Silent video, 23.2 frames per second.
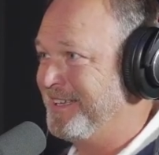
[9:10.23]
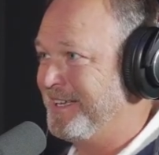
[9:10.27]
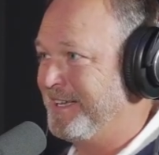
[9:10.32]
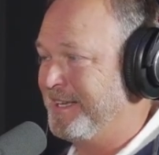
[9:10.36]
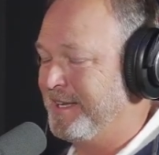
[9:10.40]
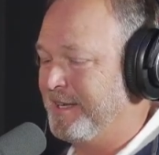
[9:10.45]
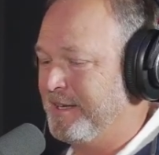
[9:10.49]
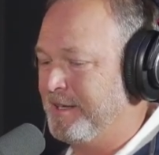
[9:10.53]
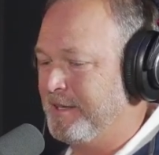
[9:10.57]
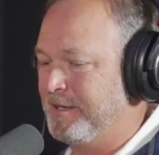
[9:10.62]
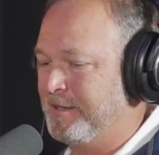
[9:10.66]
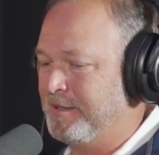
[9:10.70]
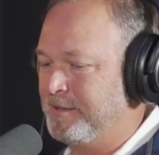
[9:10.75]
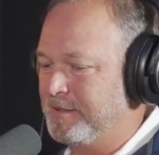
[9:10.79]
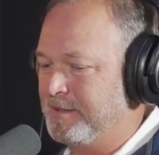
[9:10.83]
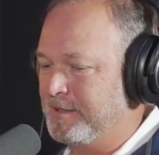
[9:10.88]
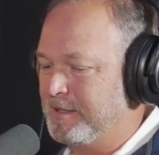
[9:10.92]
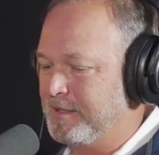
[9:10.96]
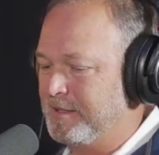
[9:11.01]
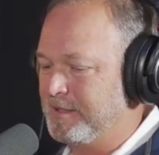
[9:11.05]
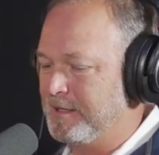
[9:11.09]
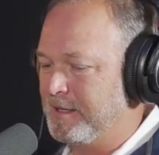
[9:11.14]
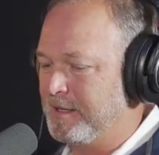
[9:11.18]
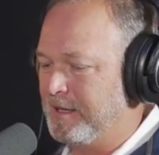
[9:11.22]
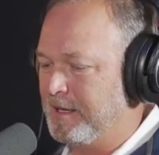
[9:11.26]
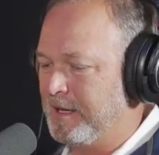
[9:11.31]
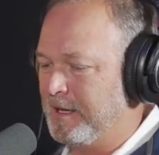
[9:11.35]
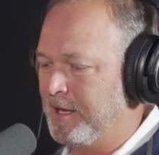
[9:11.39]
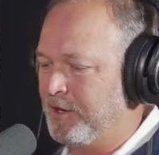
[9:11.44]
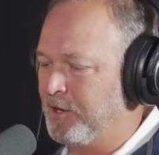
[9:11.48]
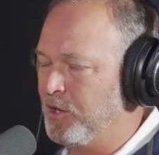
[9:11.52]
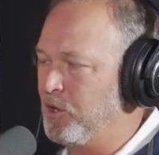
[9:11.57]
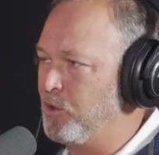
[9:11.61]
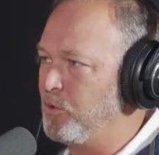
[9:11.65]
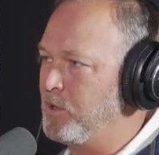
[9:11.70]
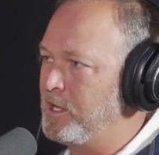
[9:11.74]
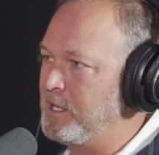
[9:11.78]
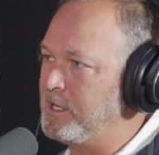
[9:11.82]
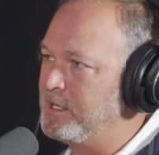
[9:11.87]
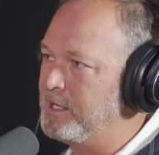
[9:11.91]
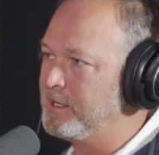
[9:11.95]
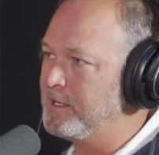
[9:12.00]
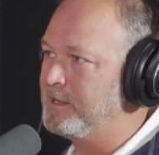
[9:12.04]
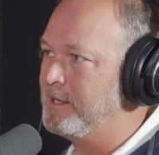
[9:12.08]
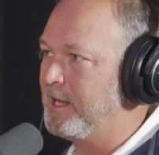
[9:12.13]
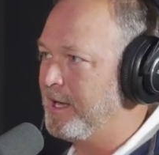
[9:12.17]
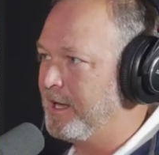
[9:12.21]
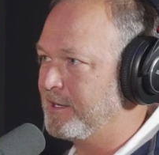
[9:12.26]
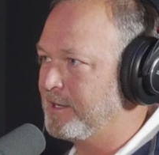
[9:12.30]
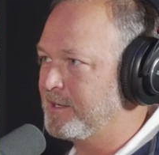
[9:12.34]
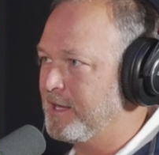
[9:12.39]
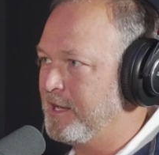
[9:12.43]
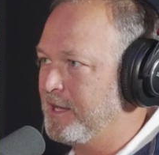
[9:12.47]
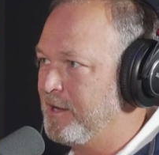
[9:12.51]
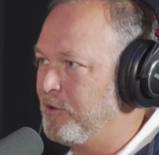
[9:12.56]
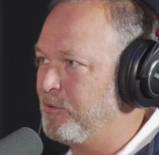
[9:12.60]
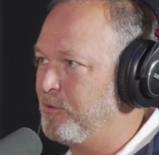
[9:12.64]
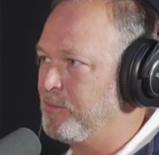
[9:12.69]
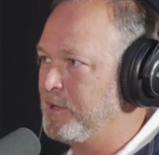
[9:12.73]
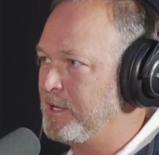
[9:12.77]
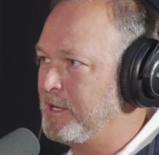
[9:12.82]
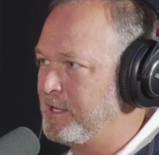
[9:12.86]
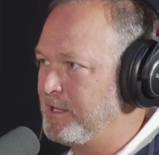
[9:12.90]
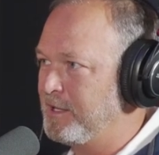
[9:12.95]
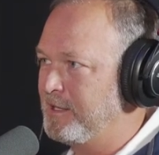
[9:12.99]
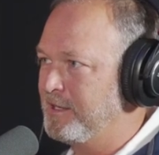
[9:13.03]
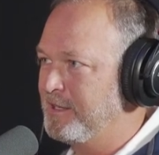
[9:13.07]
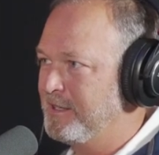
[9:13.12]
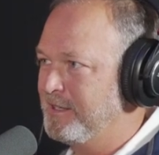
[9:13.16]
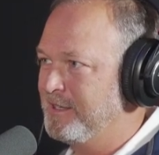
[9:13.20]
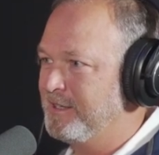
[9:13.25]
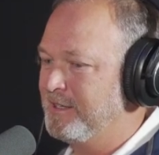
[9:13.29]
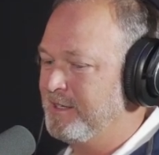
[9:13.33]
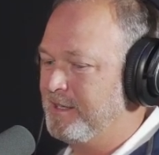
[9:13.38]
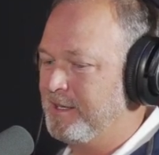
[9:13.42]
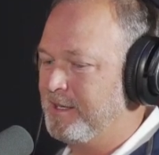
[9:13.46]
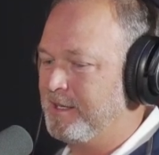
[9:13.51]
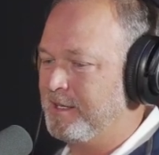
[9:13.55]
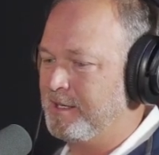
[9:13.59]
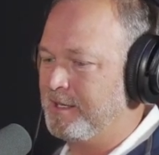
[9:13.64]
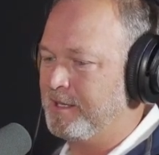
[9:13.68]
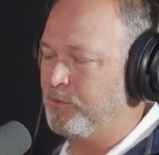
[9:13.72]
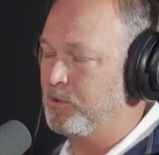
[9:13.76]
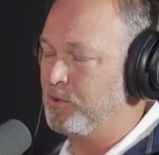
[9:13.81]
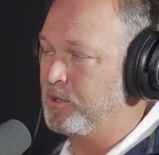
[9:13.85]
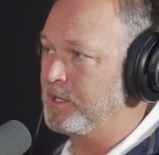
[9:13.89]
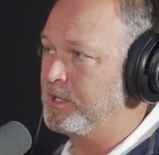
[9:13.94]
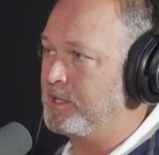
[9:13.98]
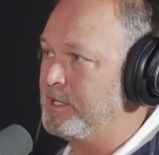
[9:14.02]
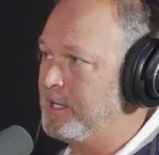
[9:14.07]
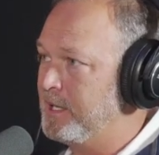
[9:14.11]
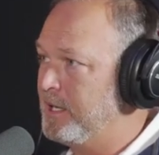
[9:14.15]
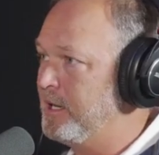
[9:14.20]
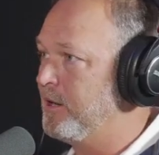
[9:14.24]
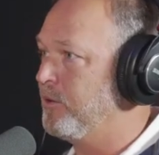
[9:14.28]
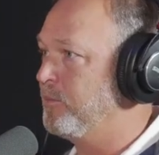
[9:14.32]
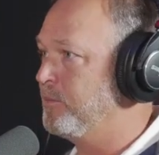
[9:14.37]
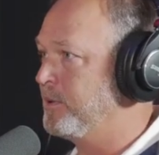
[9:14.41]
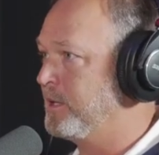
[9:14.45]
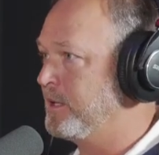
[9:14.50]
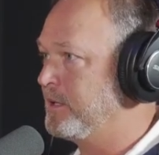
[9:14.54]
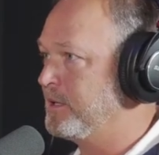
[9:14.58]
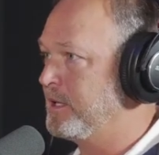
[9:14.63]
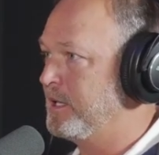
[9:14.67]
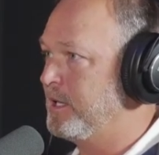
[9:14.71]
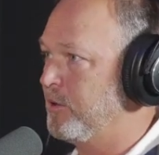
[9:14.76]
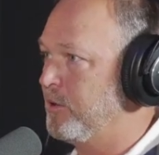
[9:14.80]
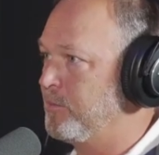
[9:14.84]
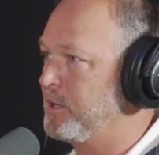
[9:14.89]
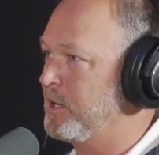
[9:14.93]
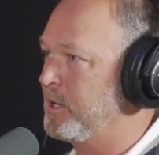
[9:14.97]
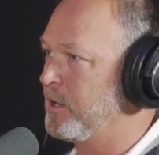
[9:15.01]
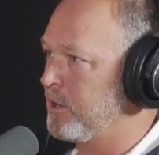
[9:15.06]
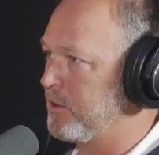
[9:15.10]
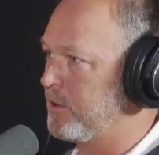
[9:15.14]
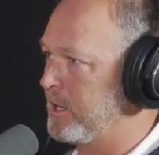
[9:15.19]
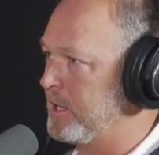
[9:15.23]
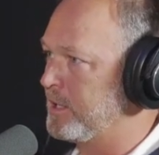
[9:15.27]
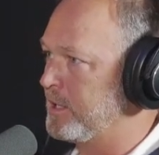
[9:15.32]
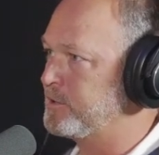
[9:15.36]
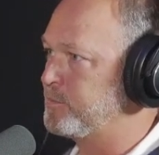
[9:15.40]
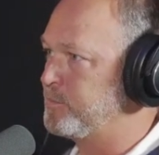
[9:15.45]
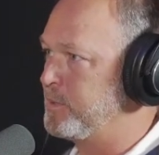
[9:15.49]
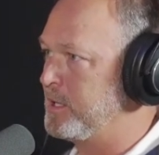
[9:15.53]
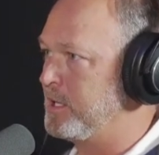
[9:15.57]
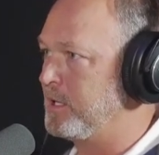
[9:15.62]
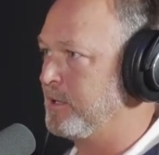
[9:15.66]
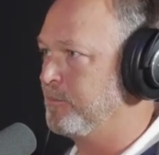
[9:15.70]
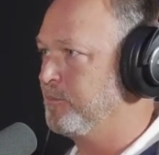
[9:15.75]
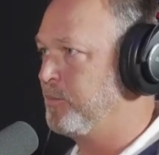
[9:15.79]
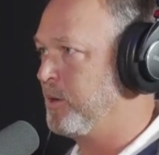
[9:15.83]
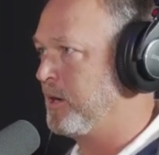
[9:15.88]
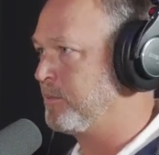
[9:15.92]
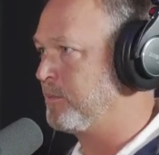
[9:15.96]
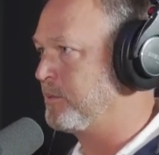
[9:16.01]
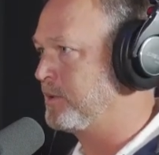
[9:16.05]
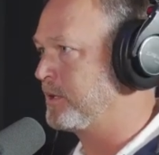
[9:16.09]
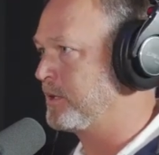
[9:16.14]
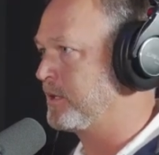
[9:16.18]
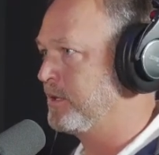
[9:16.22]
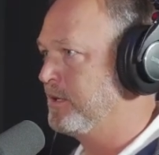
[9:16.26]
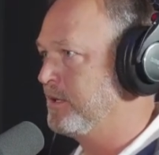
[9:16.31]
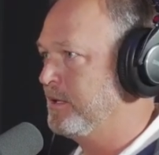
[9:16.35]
And I know he did that to help me. Yeah. And it really did help me. It helped me to learn how to speak in public,